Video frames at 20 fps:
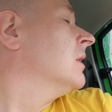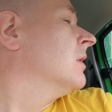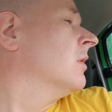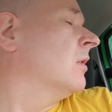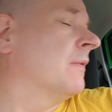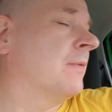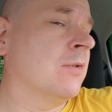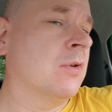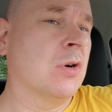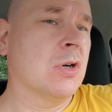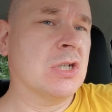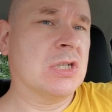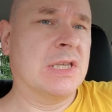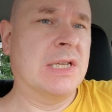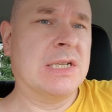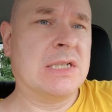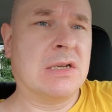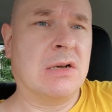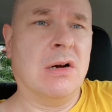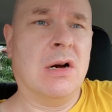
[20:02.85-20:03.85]
Of course,
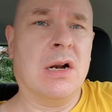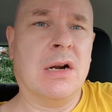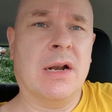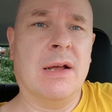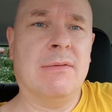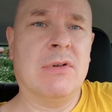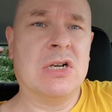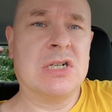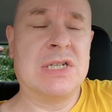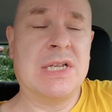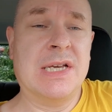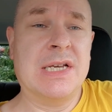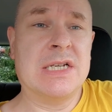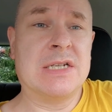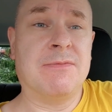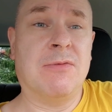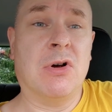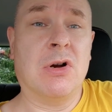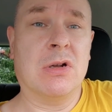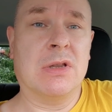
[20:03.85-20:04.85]
this car never sees
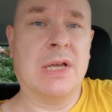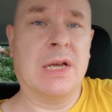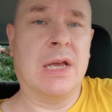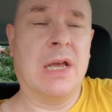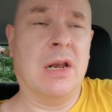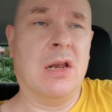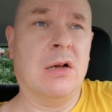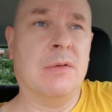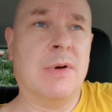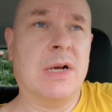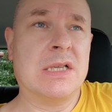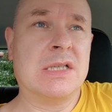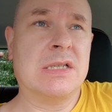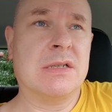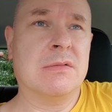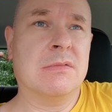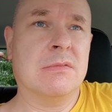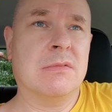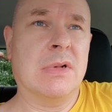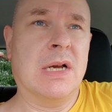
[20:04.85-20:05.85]
40
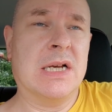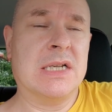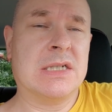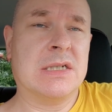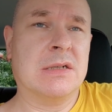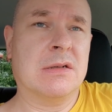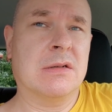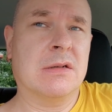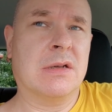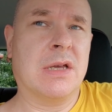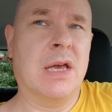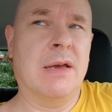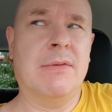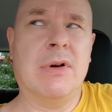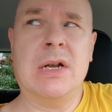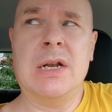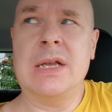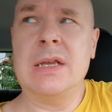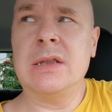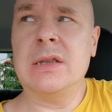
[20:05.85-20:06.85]
kilowatts as
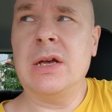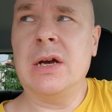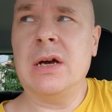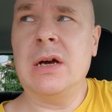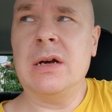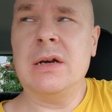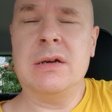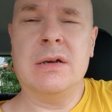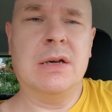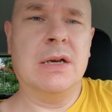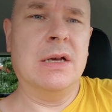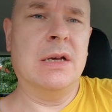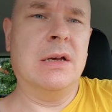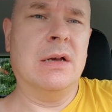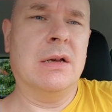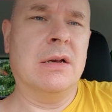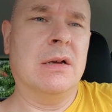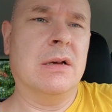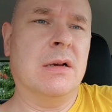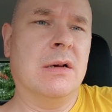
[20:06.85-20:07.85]
given in the
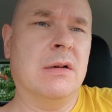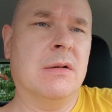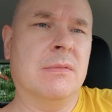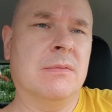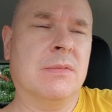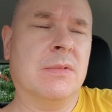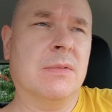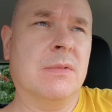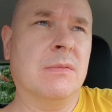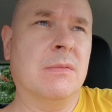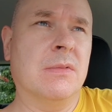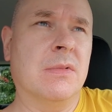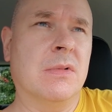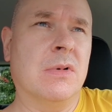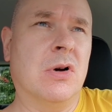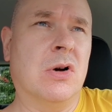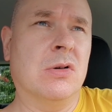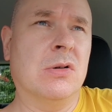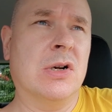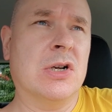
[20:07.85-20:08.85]

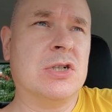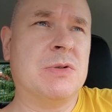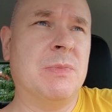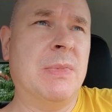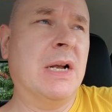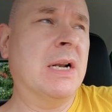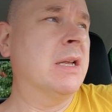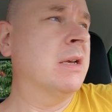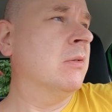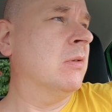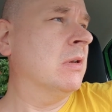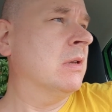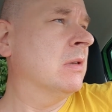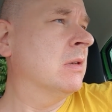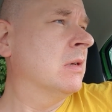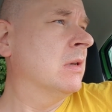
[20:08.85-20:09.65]
owner's manual,